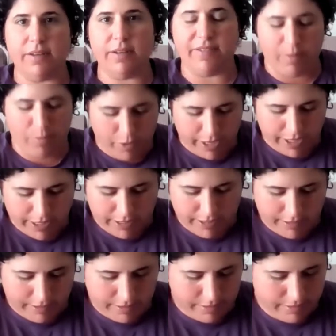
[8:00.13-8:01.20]
If I'm
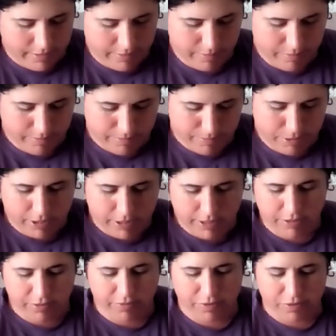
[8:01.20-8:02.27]
waiting, put
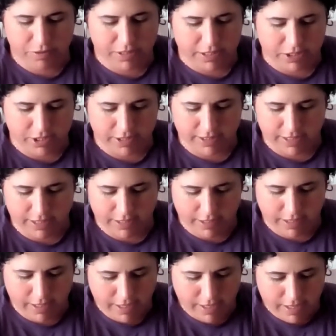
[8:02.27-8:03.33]
another few stitches
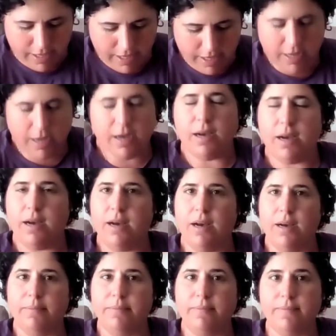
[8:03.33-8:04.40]
in.
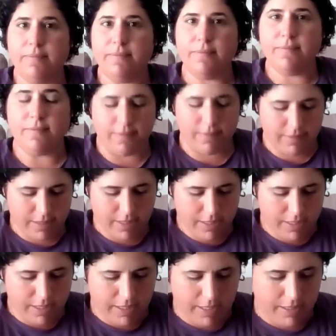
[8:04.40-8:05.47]

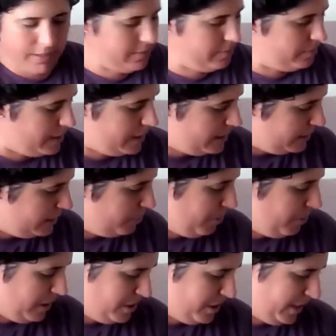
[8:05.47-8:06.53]
And easy
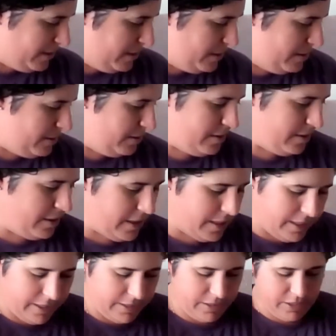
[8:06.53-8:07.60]
project
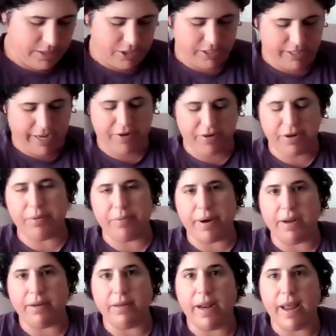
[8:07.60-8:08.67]
to just carry
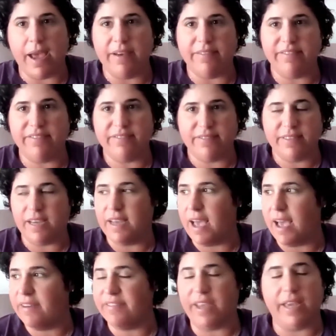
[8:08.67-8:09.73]
around and have
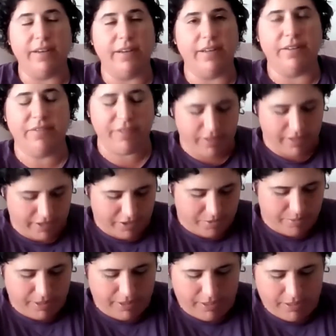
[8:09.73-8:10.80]
handy and feel like you're
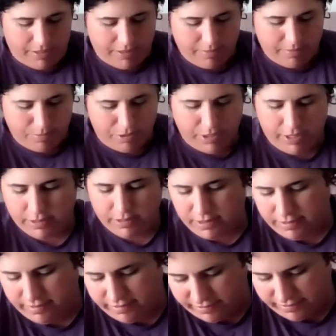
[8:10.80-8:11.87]
being
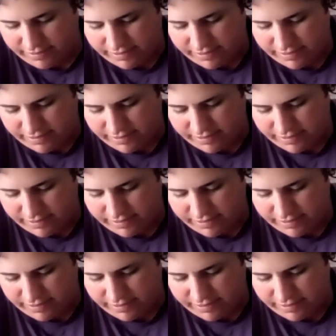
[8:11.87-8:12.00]
productive.